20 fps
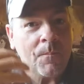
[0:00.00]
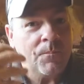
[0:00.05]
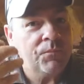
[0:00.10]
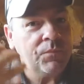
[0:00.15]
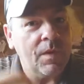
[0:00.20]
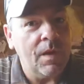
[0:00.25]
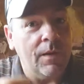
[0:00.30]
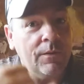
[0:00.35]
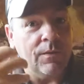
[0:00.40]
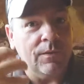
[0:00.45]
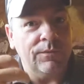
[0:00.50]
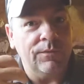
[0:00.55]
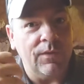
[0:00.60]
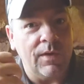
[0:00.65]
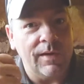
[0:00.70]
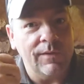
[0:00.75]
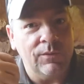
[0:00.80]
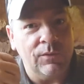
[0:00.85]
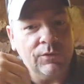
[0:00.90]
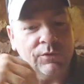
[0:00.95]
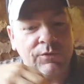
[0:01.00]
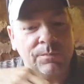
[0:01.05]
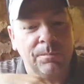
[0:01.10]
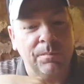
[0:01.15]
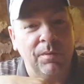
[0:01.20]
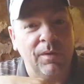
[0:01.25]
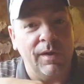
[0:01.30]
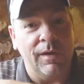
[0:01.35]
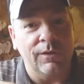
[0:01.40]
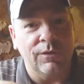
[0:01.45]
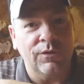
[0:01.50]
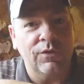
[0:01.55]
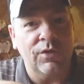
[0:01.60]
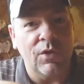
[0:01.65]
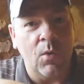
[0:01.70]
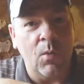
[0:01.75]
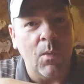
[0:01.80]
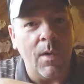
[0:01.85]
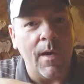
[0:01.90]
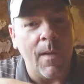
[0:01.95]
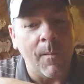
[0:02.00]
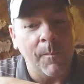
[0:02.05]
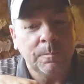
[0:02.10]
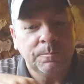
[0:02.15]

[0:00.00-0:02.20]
of the flavors blend so well.